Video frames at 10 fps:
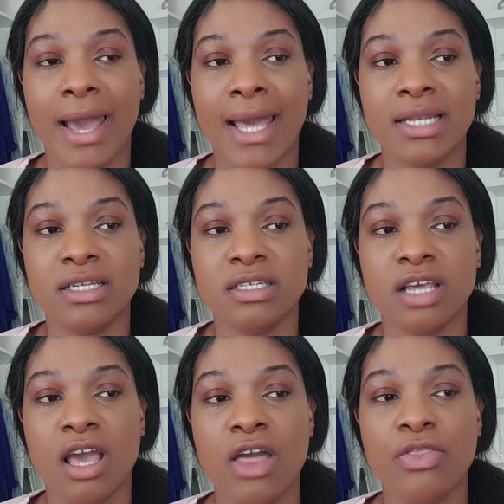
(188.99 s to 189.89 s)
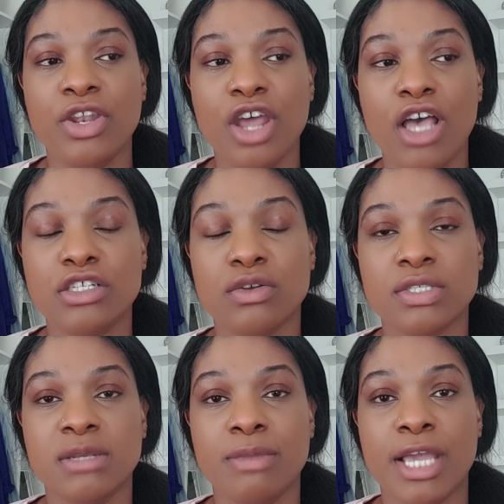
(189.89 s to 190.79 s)
and the nurse
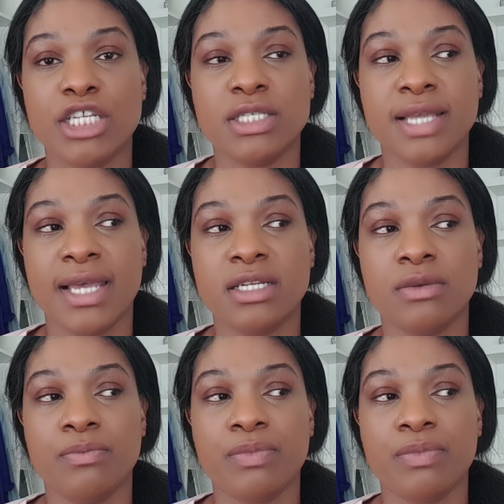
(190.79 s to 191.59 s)
looked at me and she said,